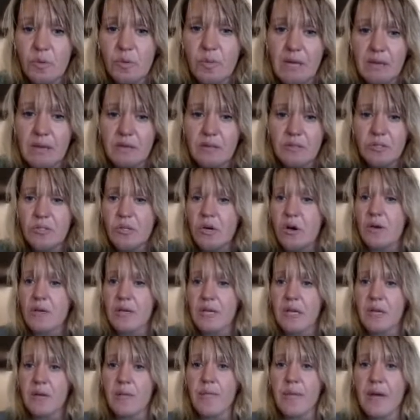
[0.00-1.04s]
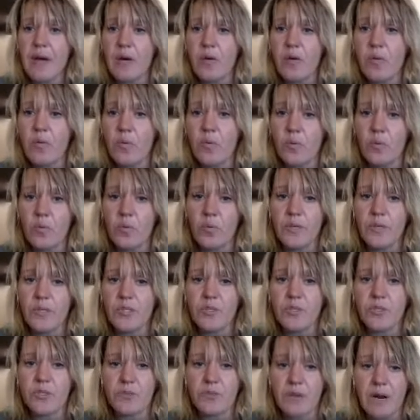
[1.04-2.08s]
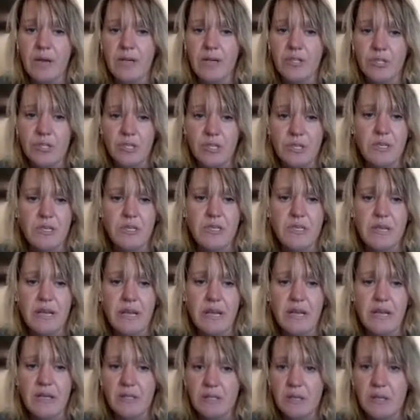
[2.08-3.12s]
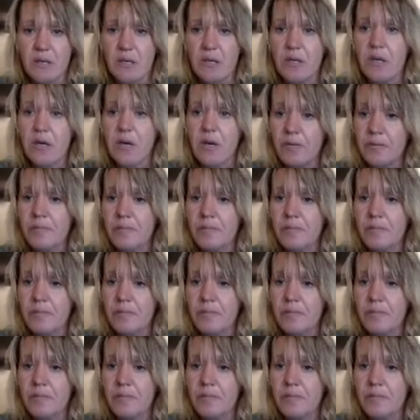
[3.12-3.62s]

and talking about which direction the day is going to go.